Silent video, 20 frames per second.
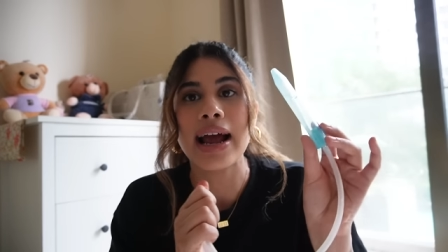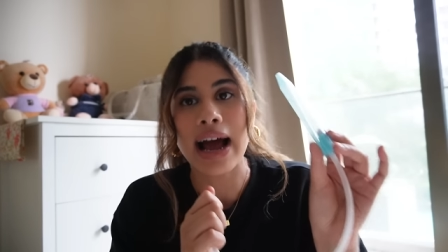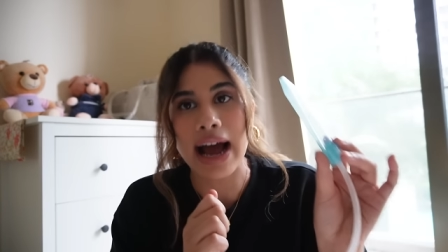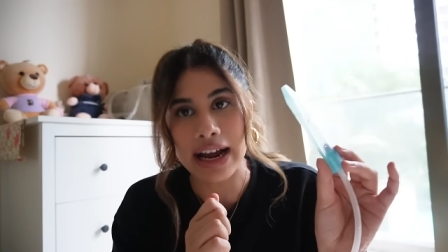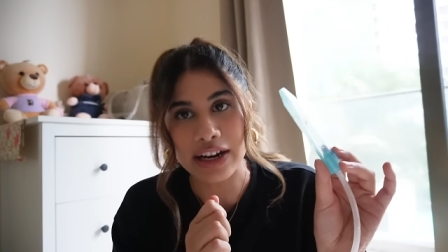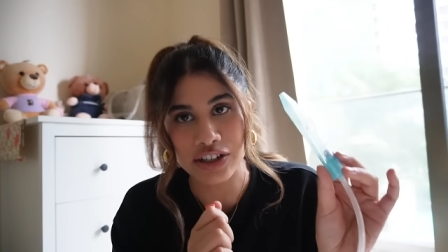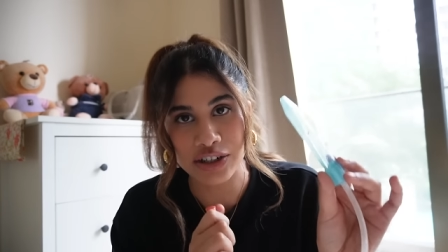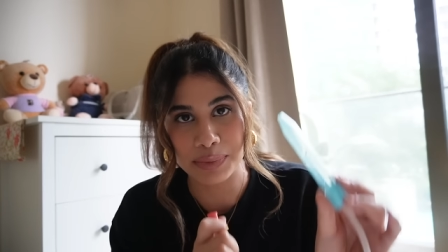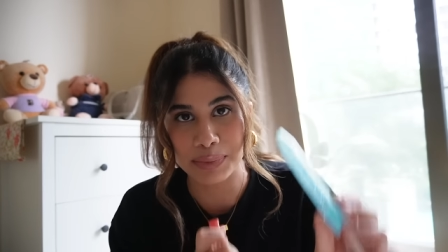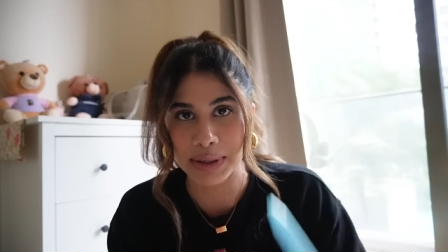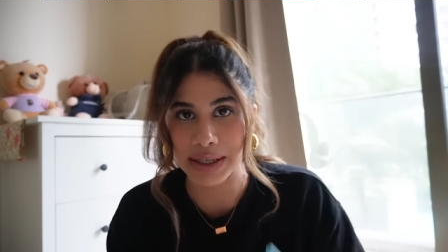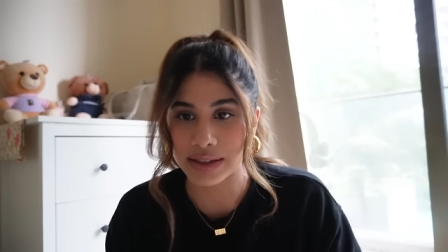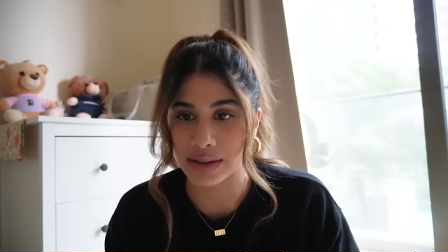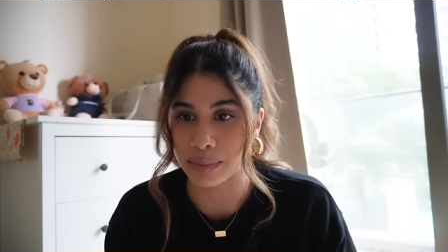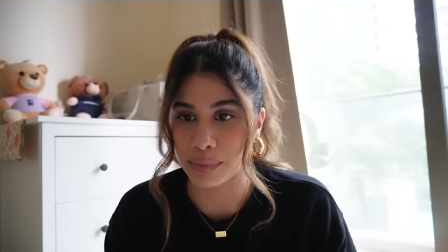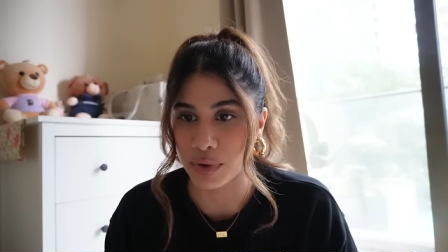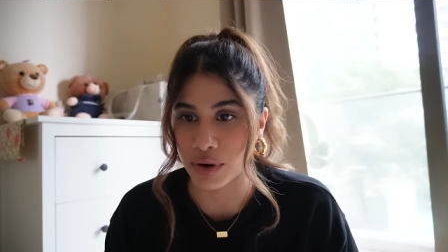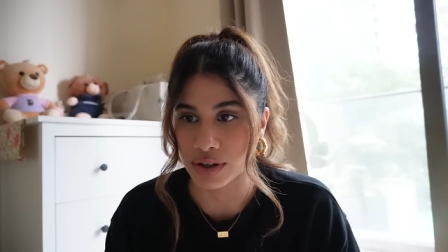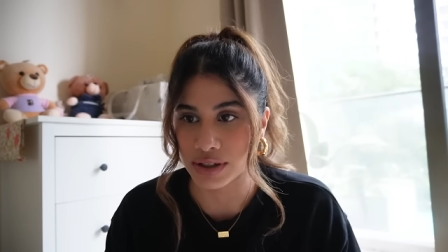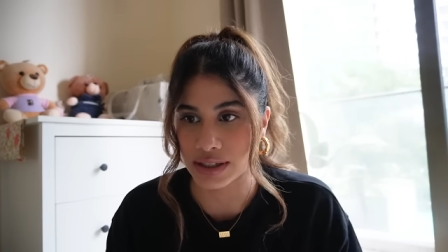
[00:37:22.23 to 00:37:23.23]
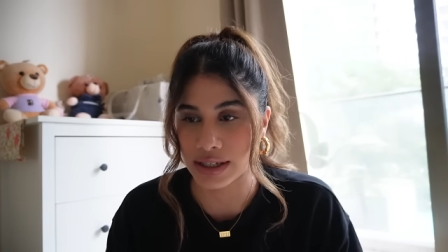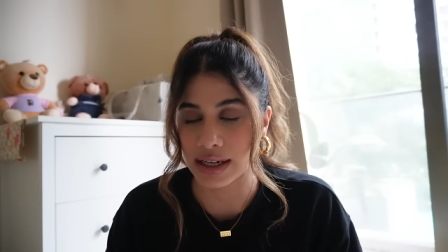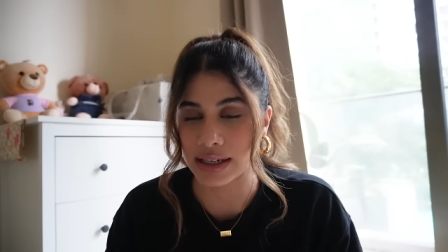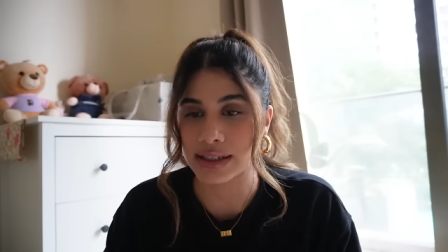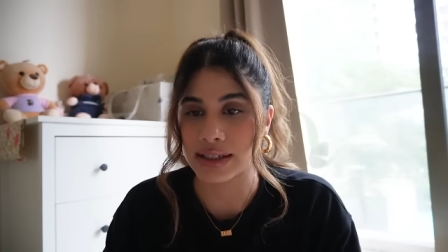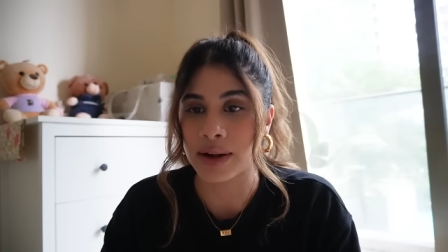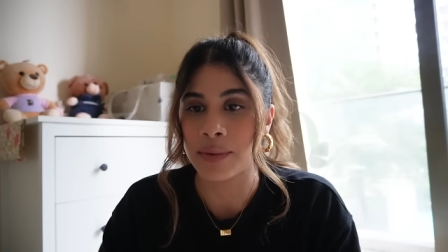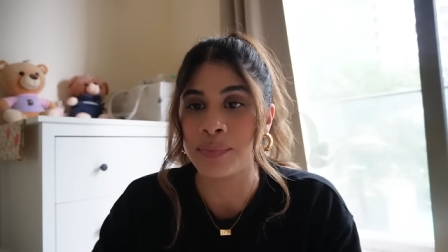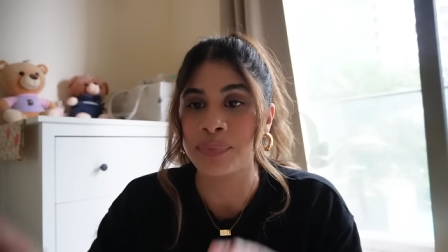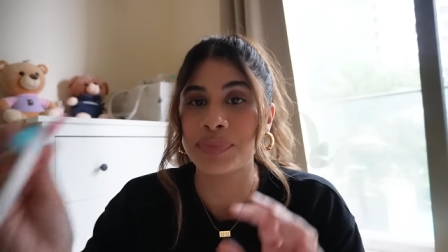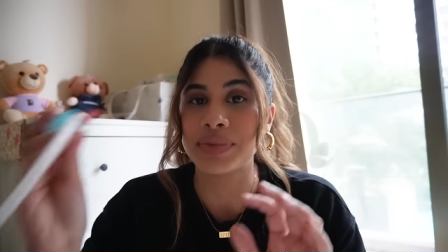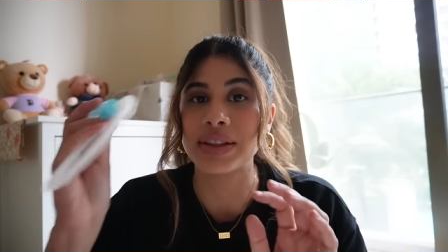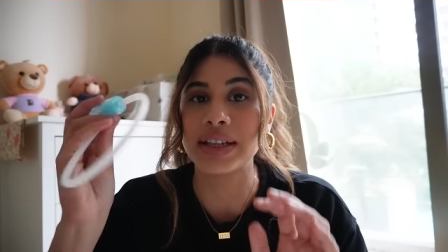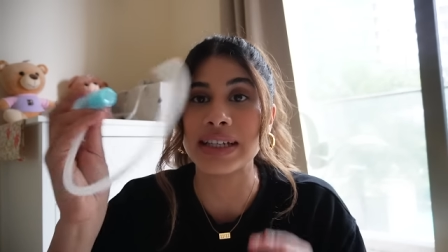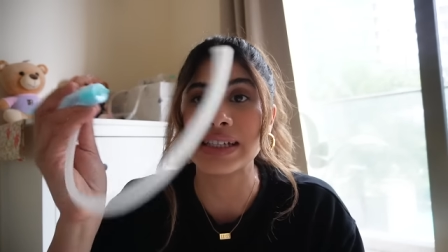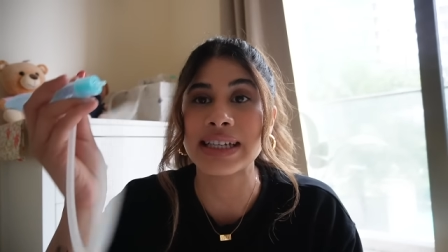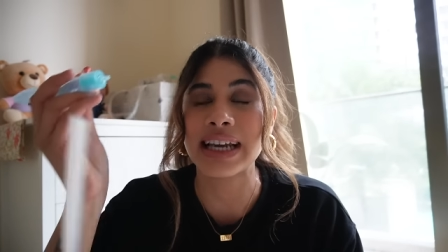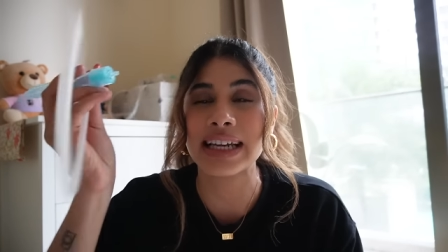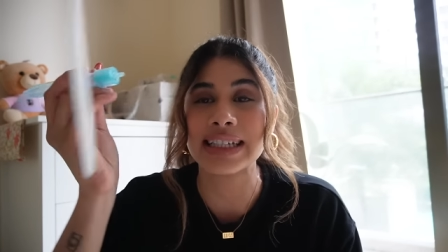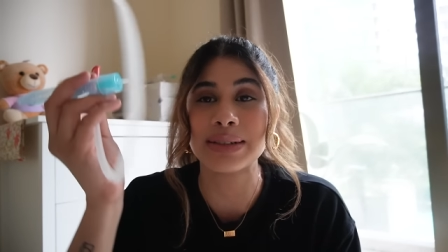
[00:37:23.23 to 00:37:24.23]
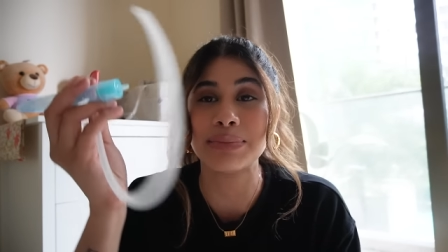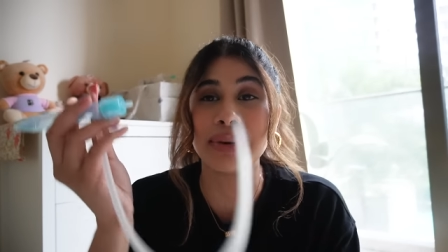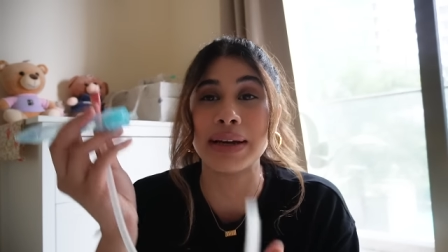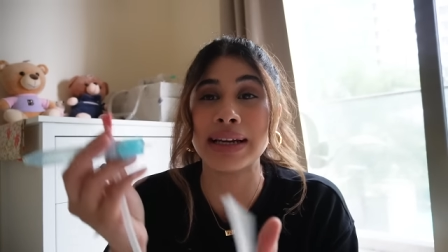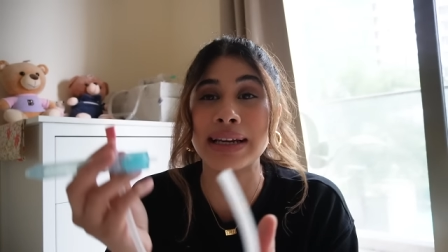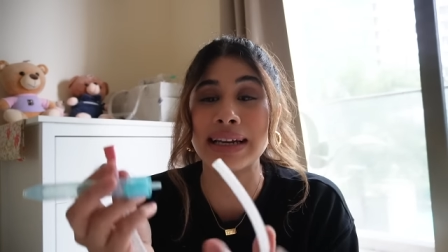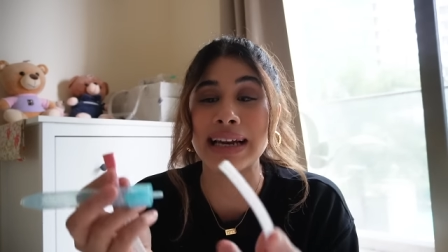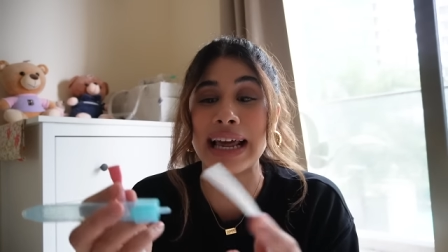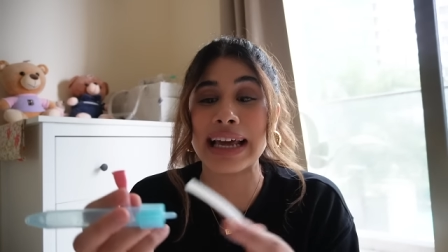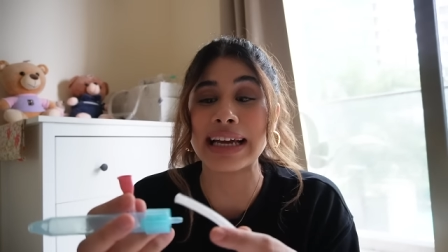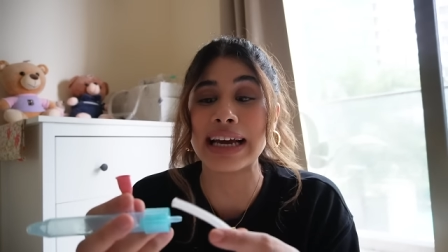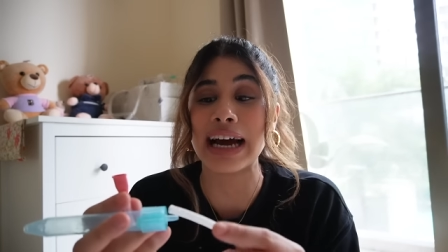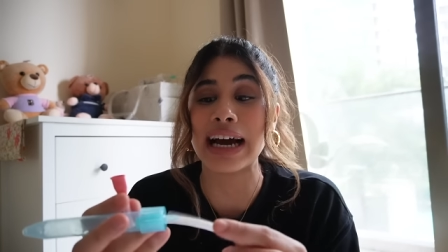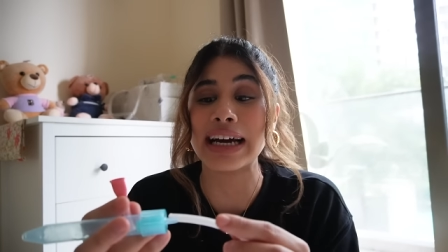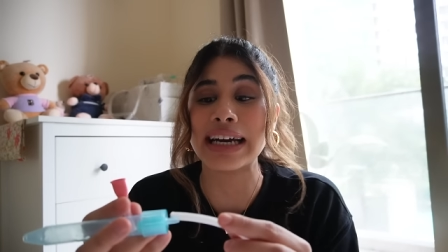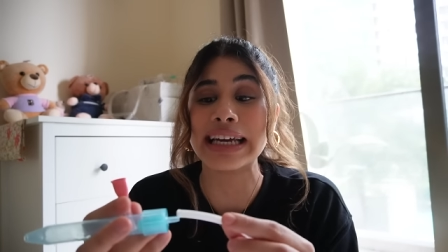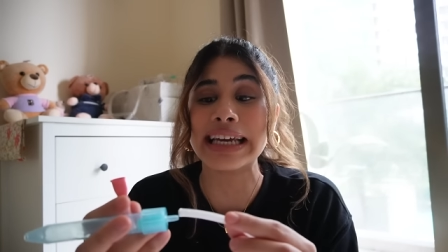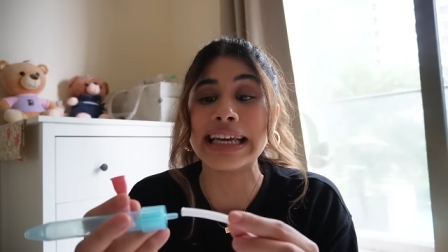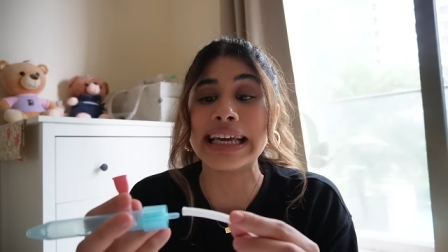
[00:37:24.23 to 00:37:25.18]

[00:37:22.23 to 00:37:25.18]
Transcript: and repeat the process this has been like a